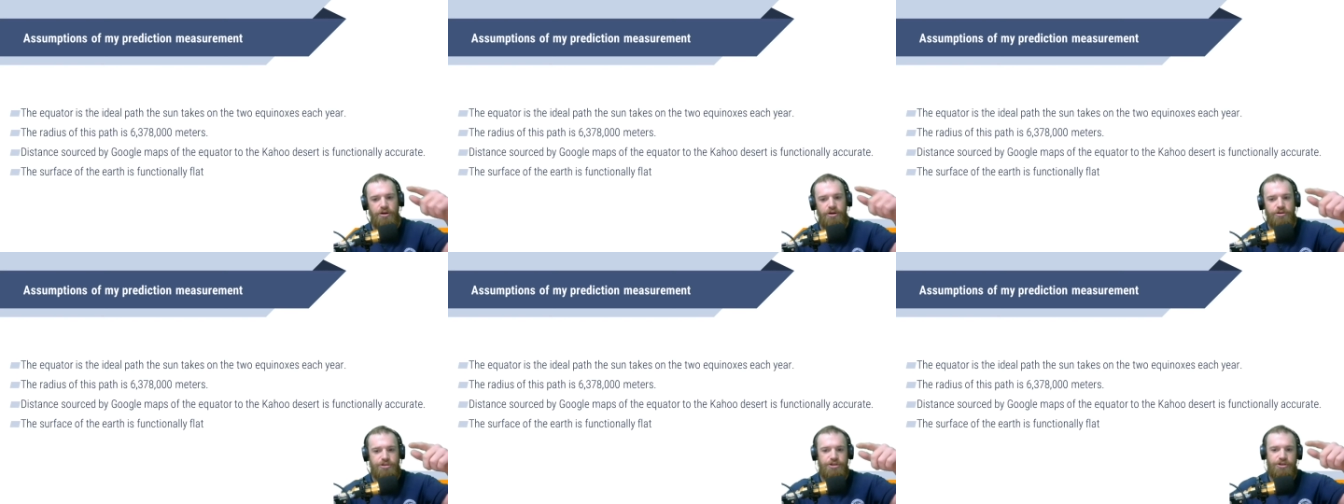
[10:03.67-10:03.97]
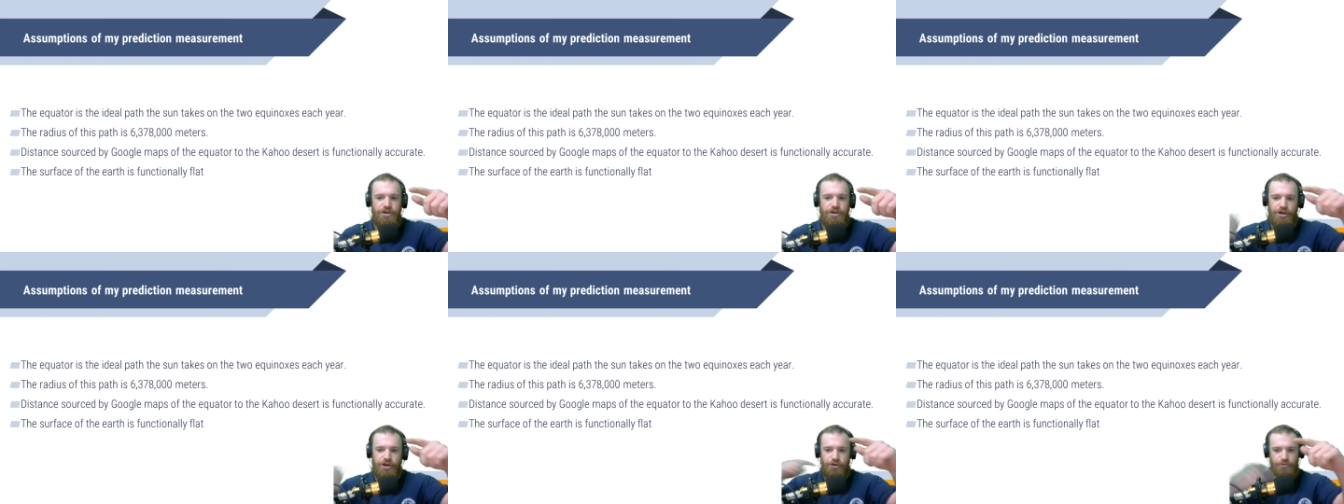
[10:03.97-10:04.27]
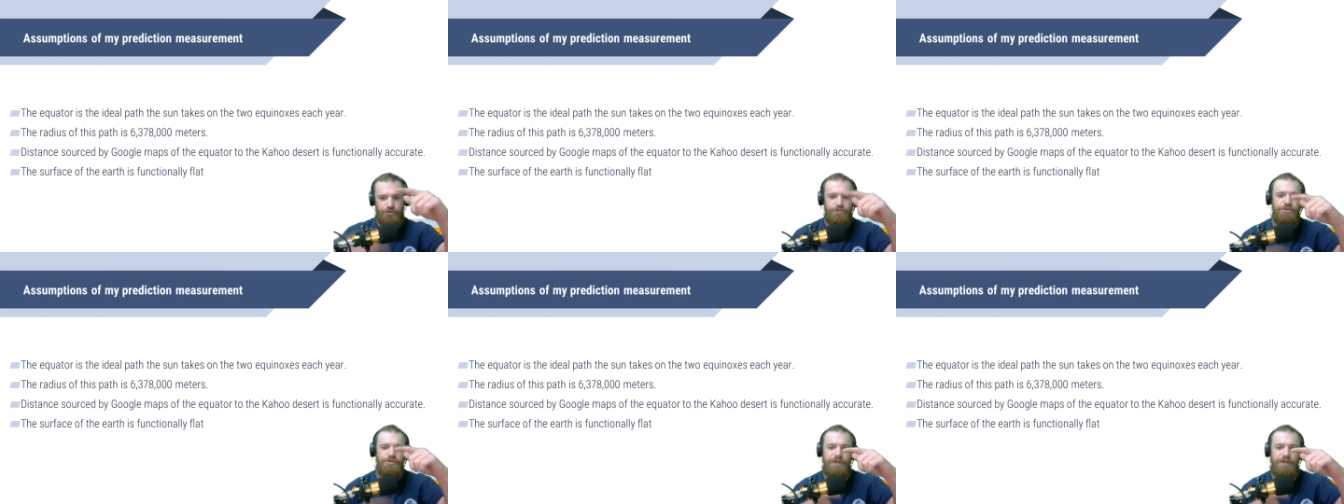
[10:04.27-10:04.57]
to the
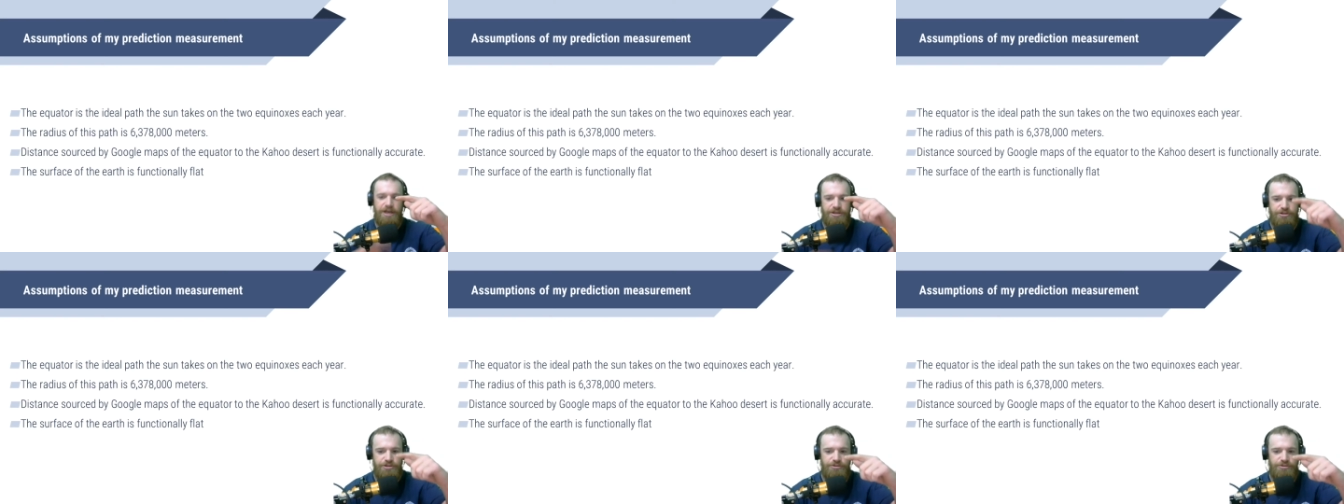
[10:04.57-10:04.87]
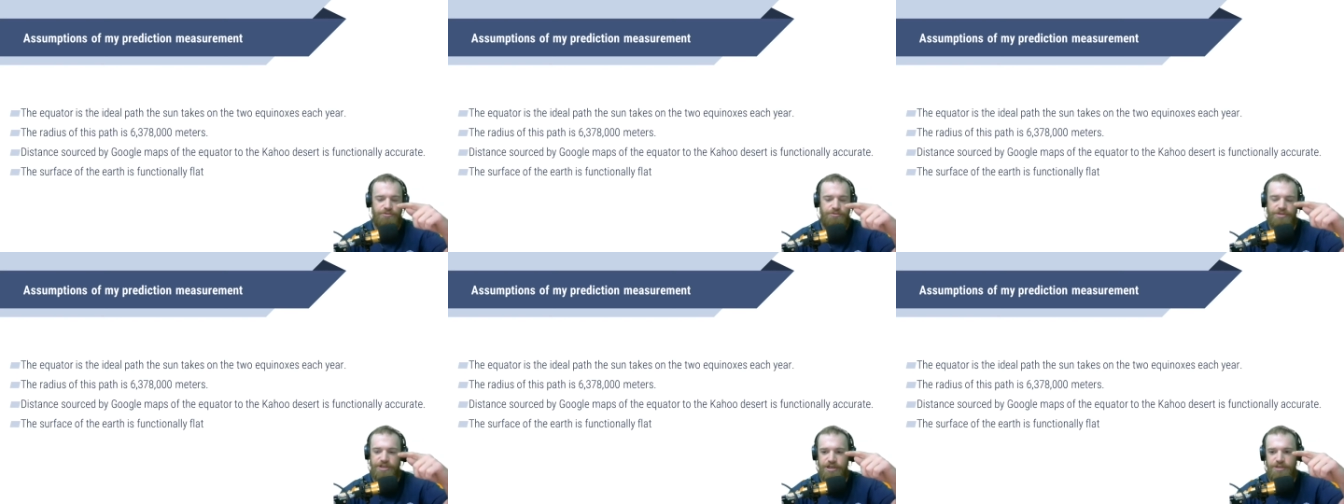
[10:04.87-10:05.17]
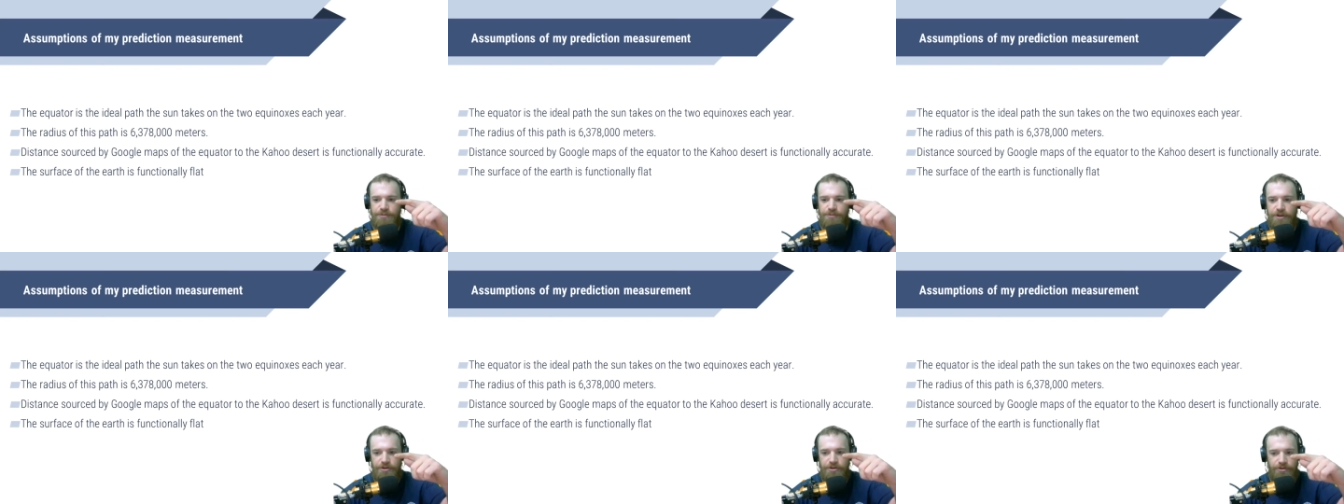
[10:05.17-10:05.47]
Karoo Desert, which I
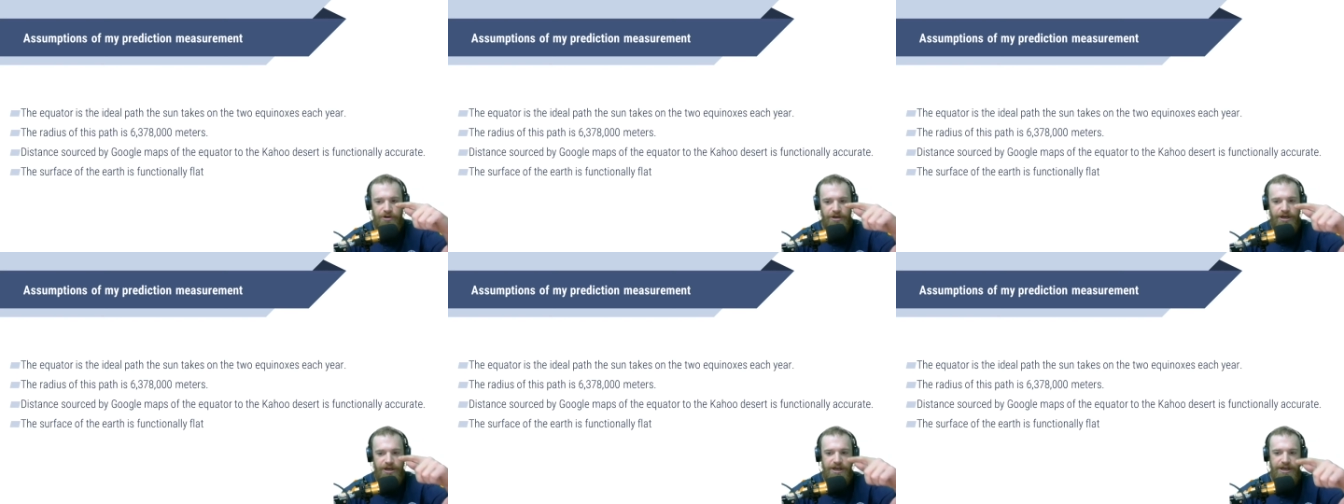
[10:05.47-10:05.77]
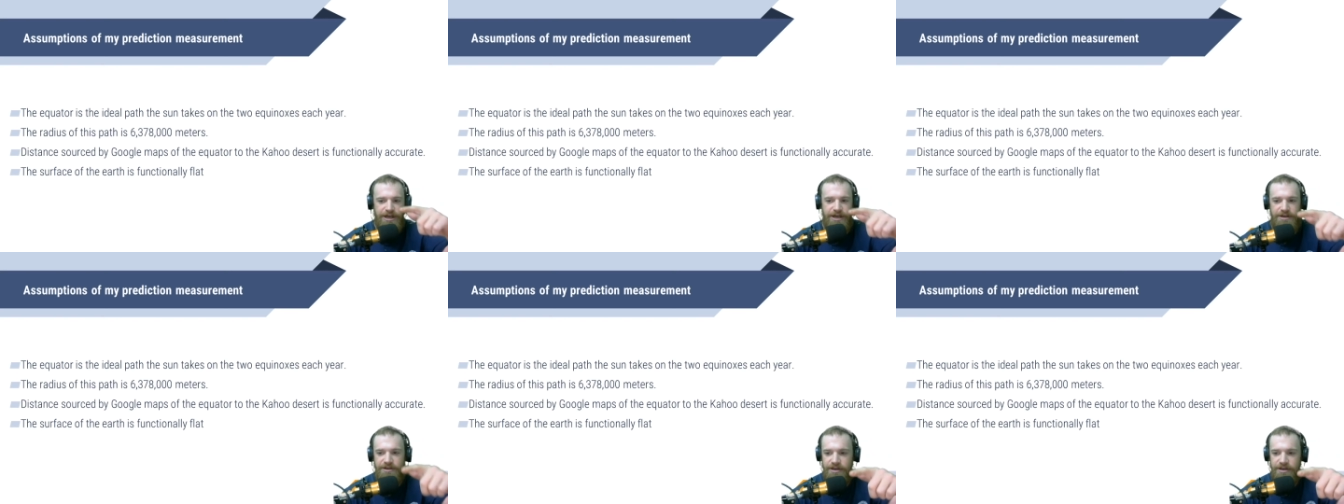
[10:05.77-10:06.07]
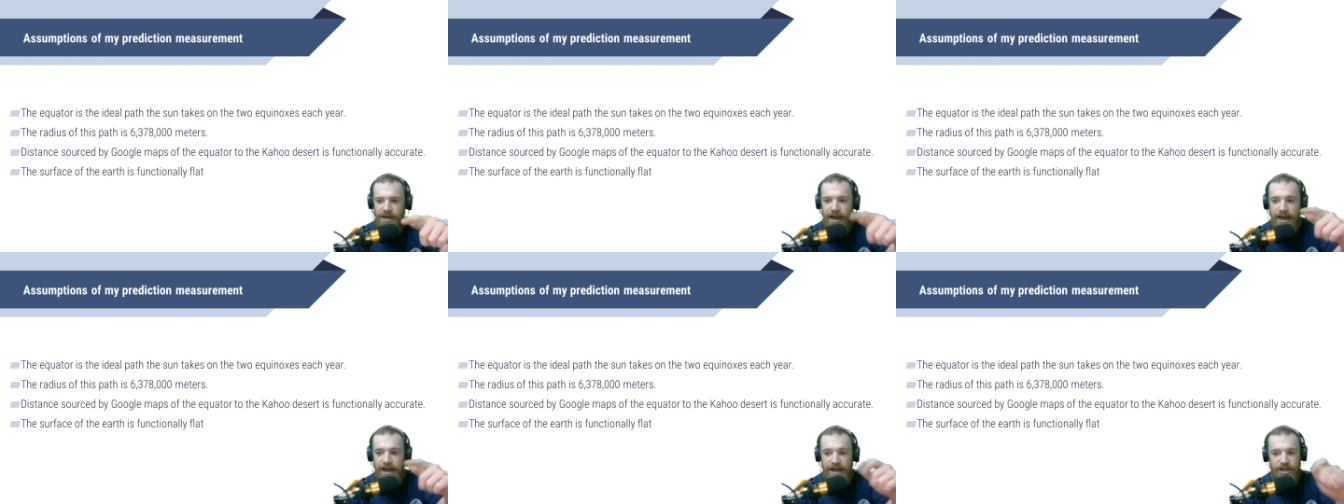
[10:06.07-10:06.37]
spelled wrong again,
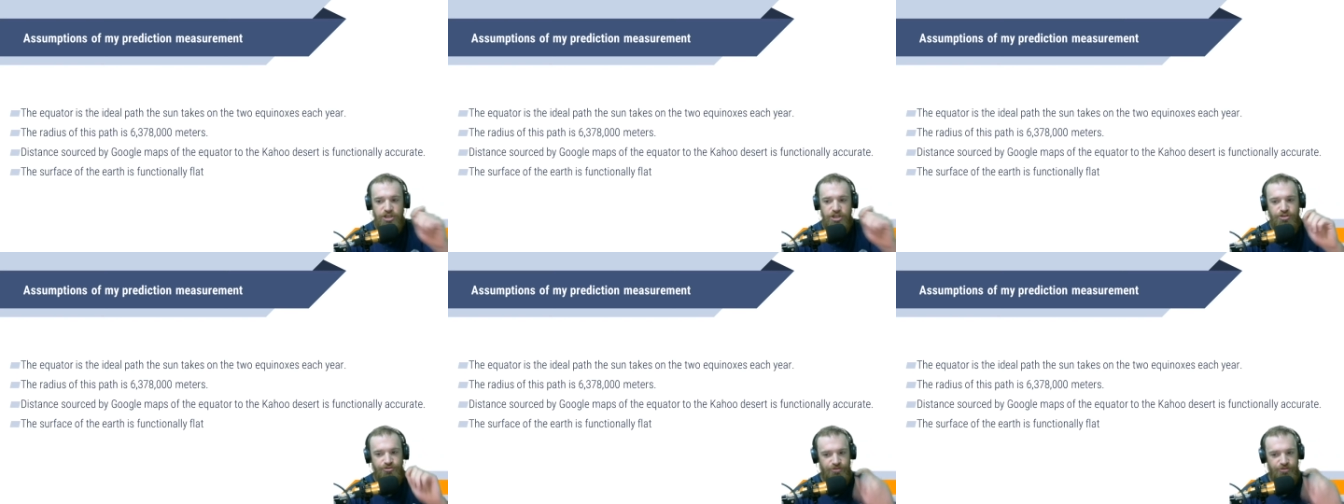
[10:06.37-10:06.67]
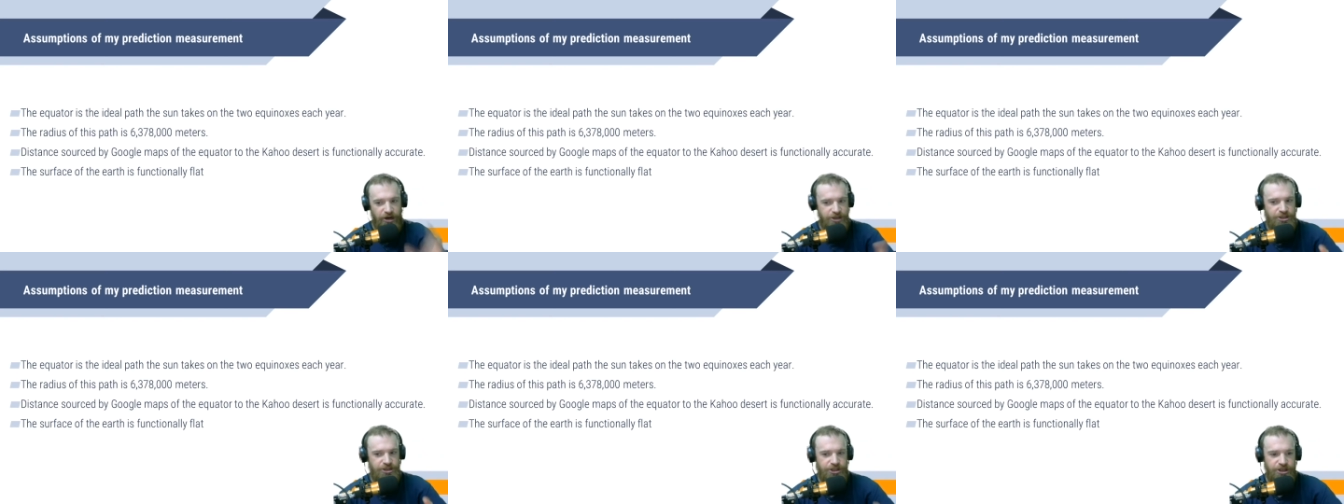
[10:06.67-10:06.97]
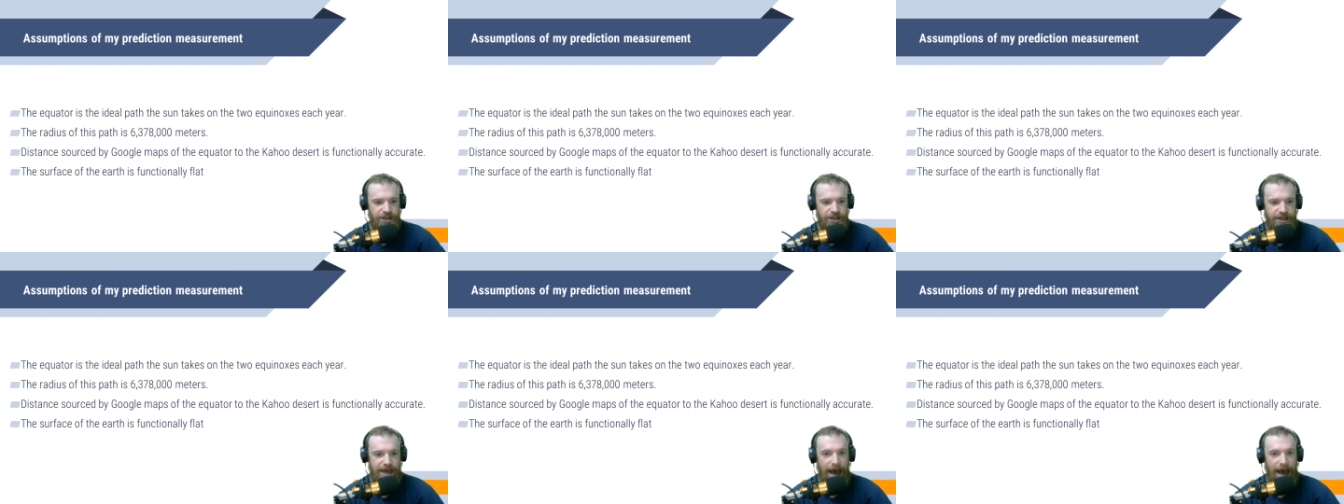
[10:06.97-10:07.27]
is
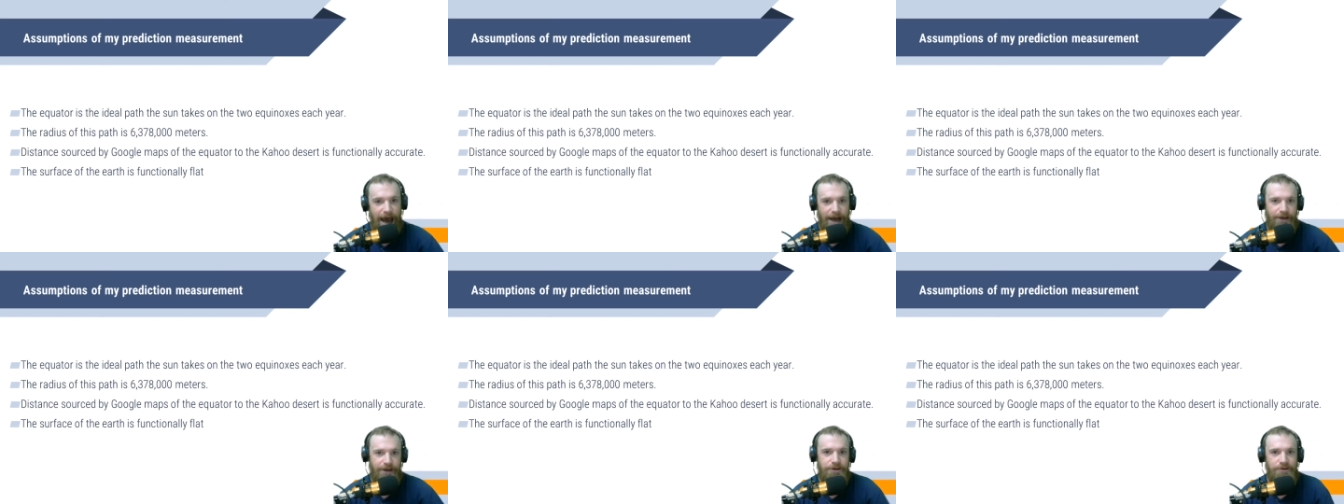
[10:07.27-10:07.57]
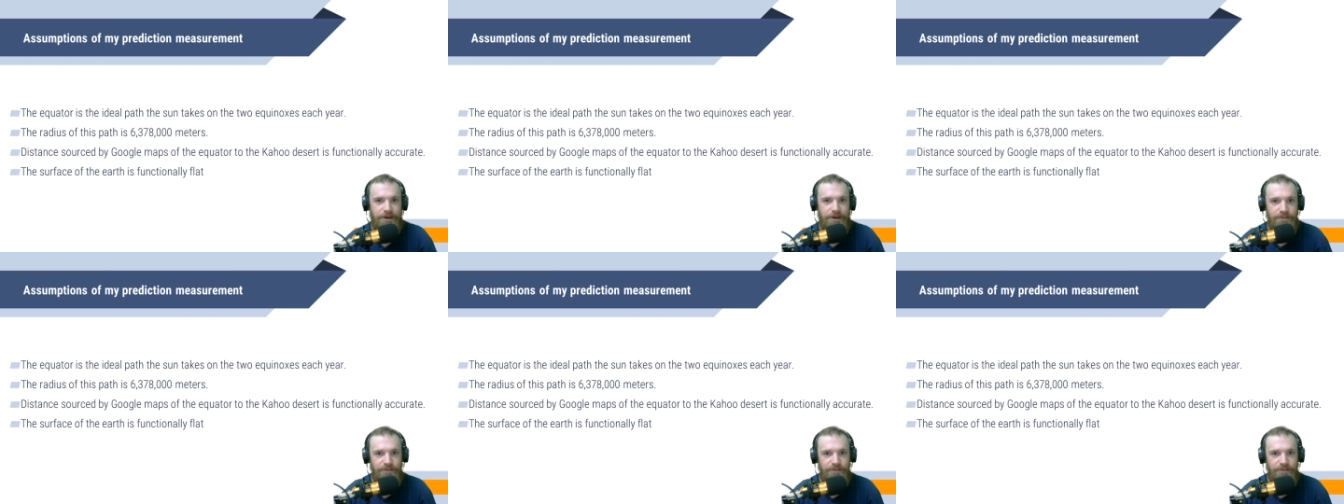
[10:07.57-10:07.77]
functionally accurate.